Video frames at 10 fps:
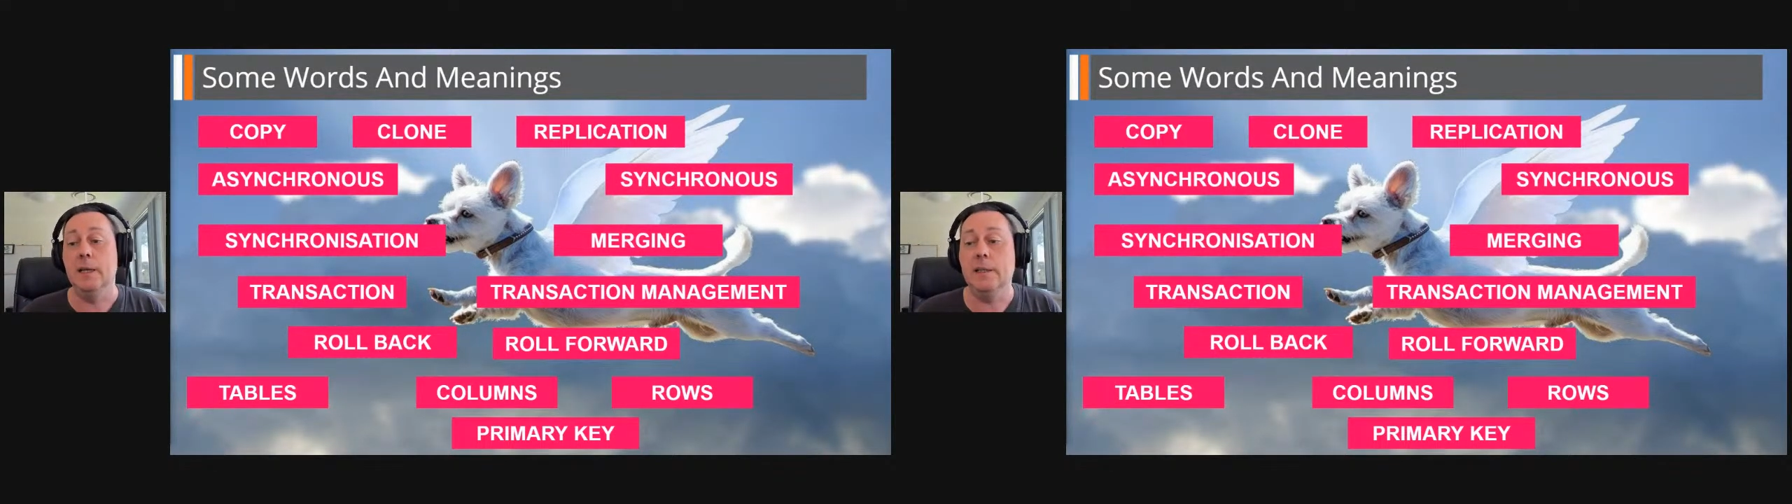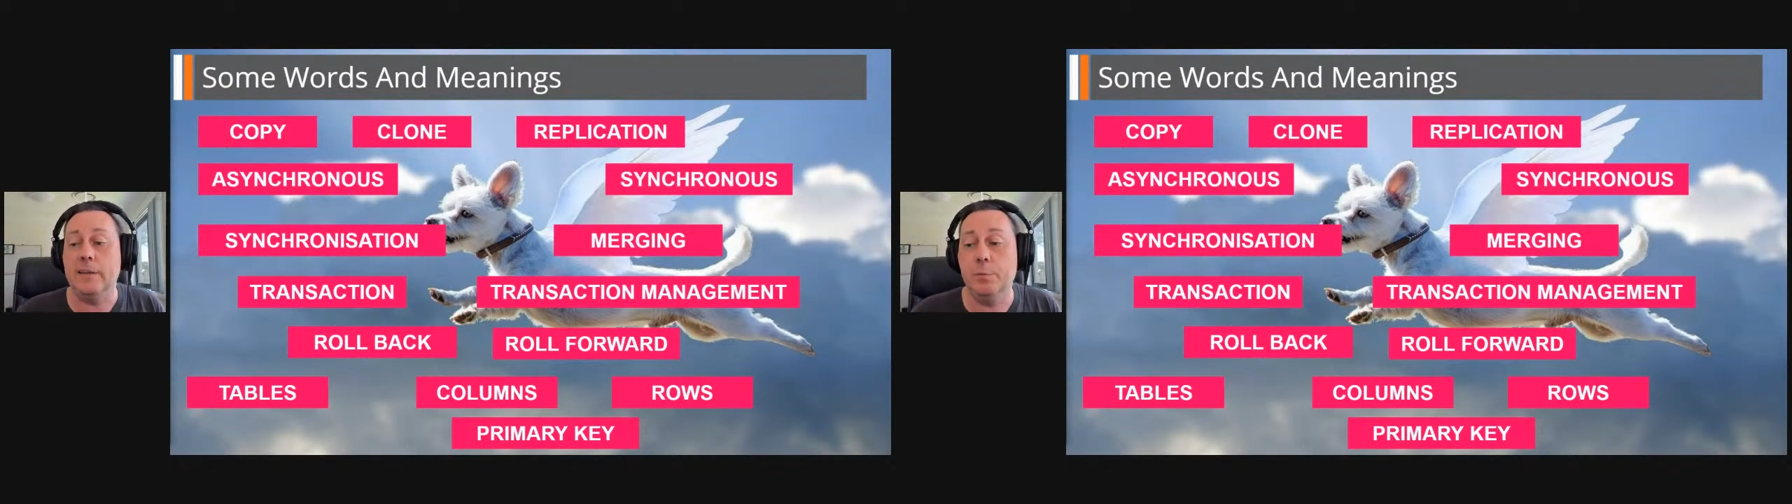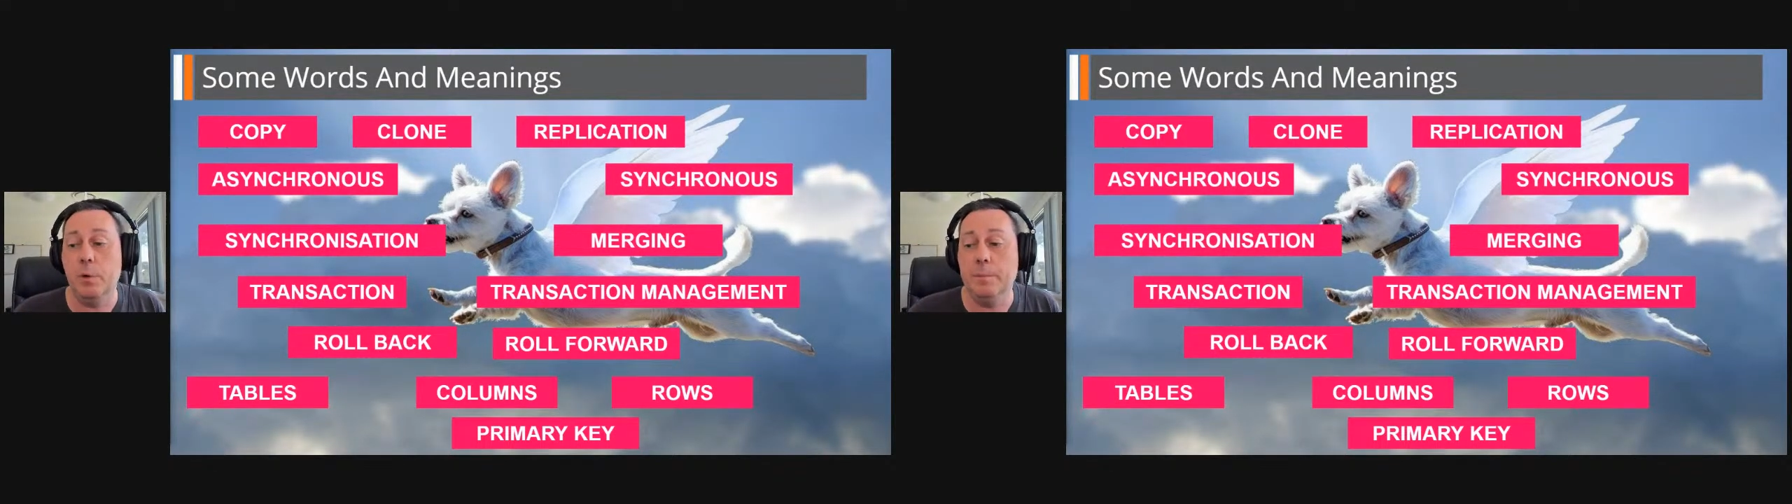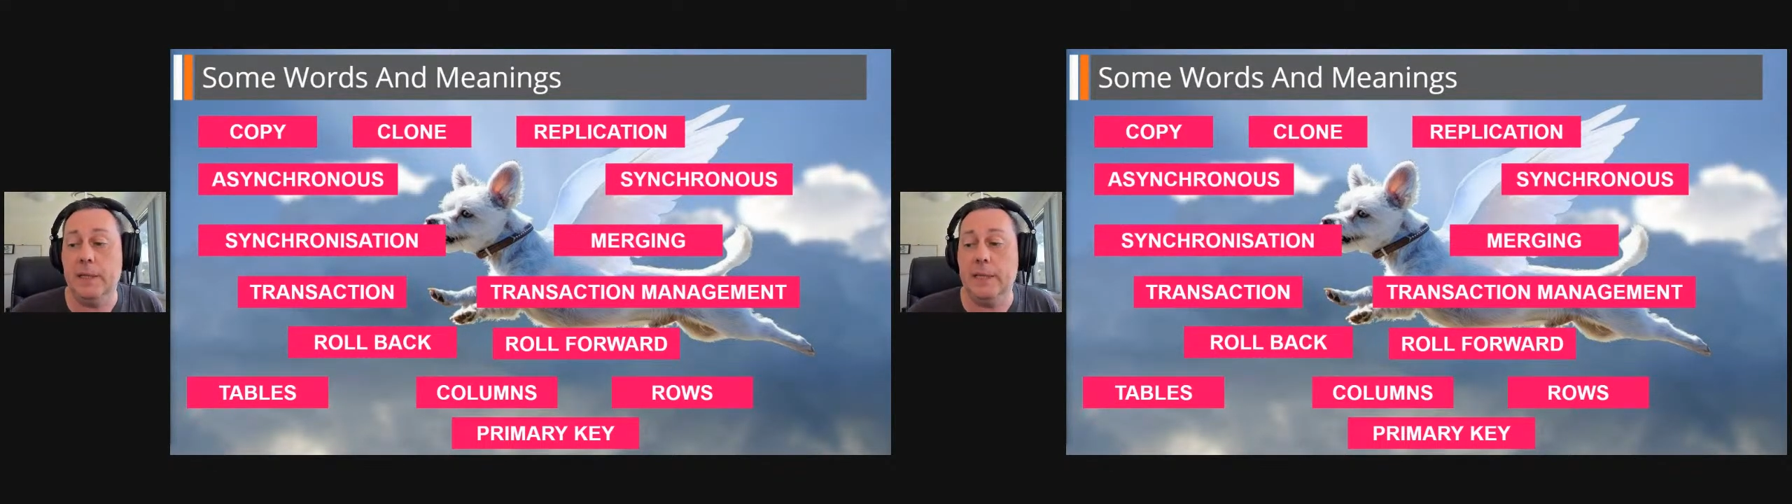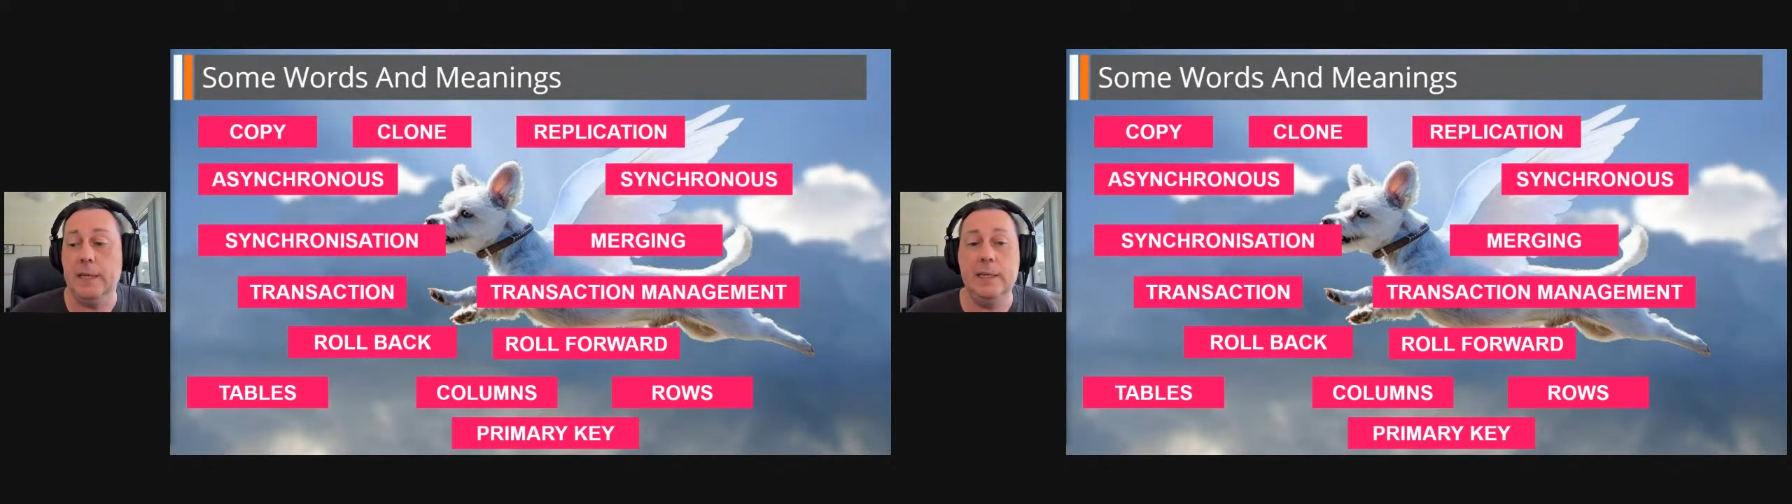Last
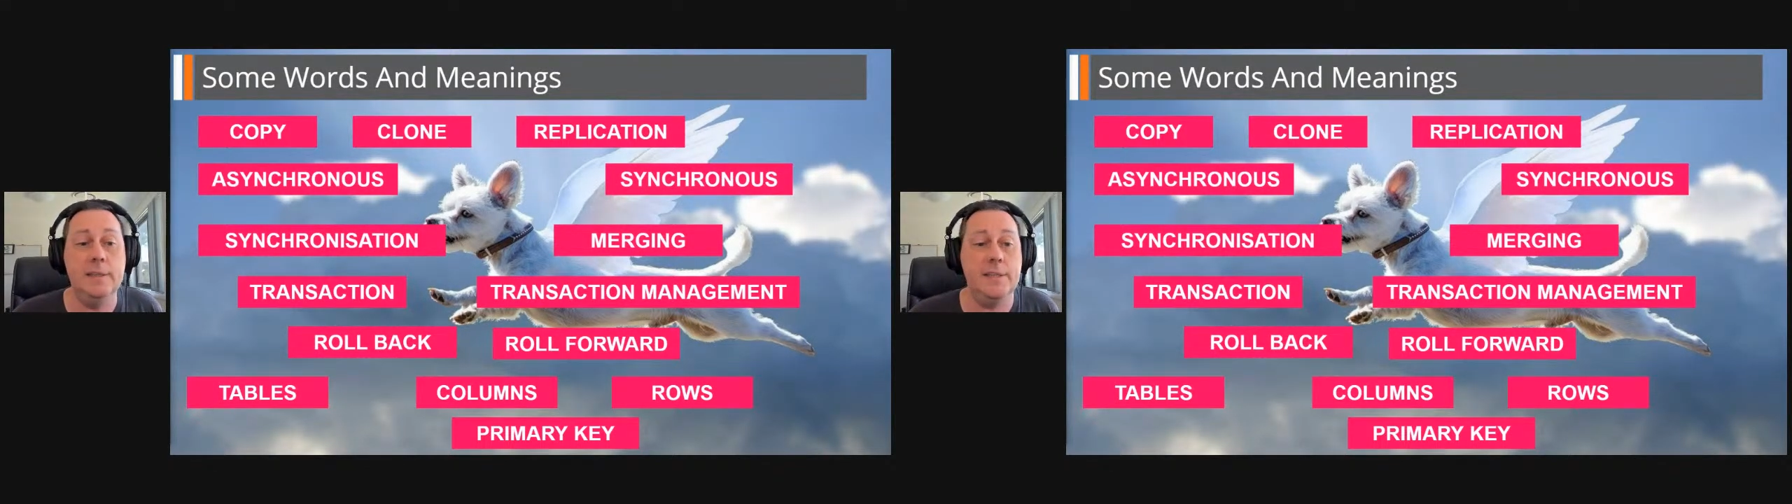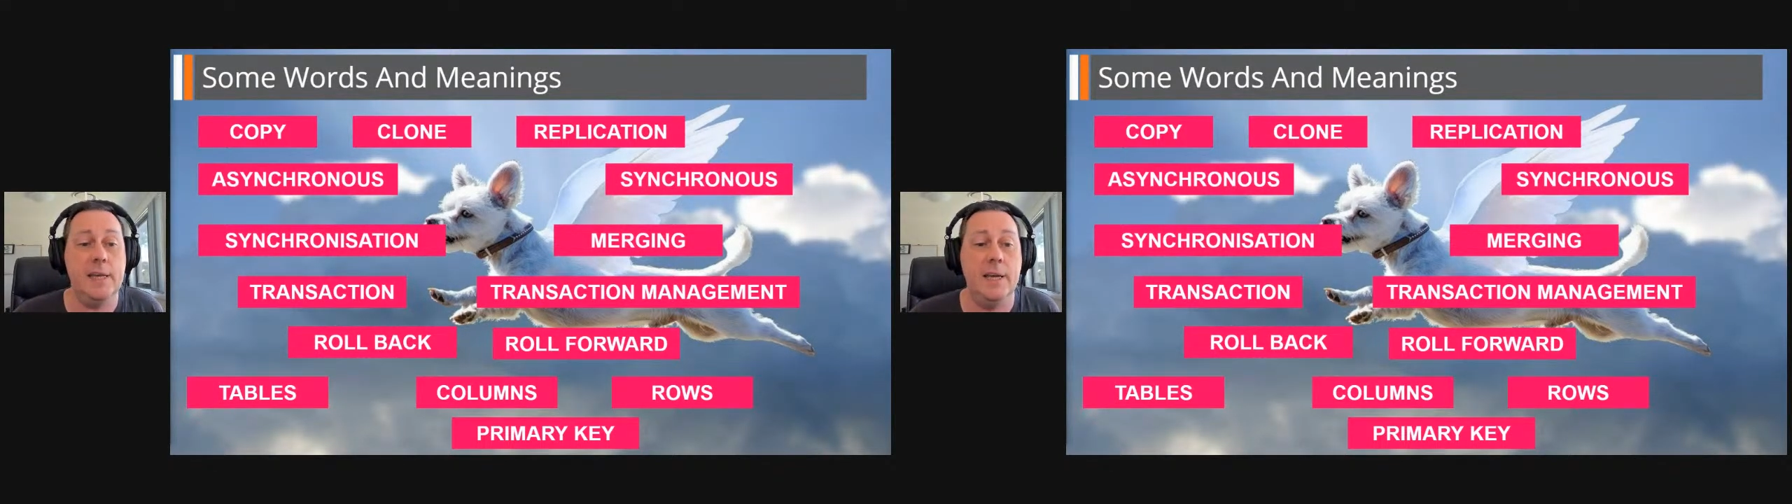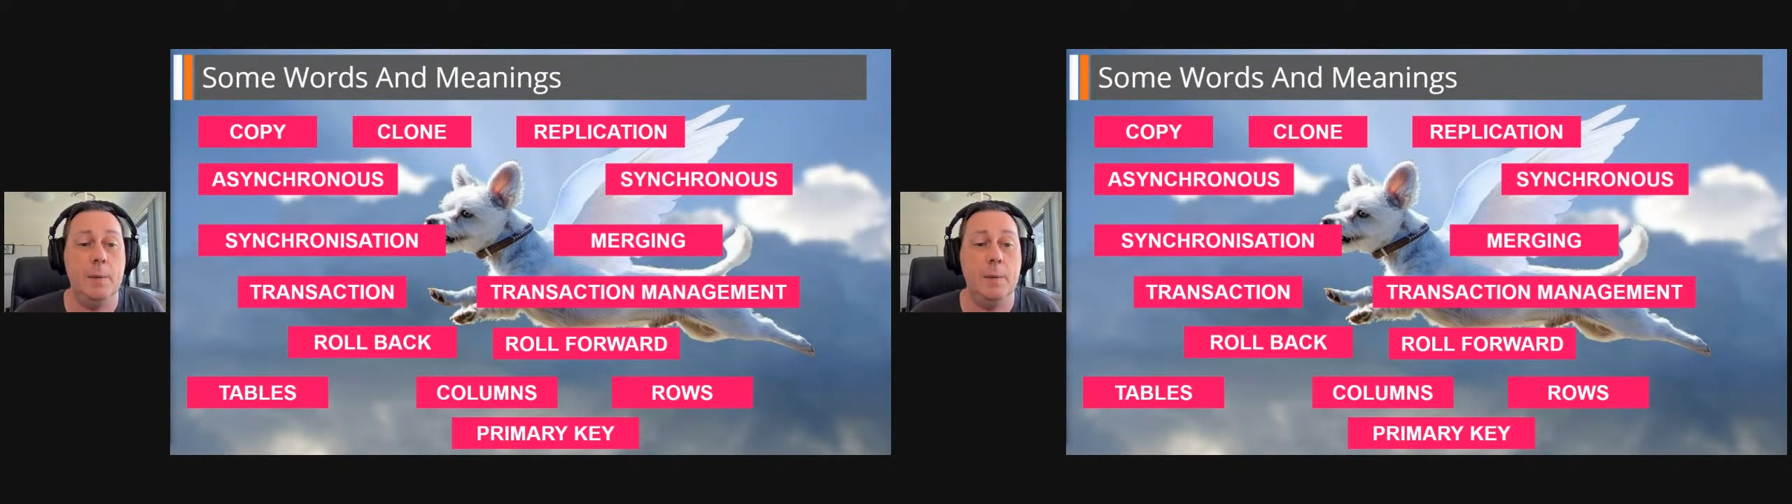one is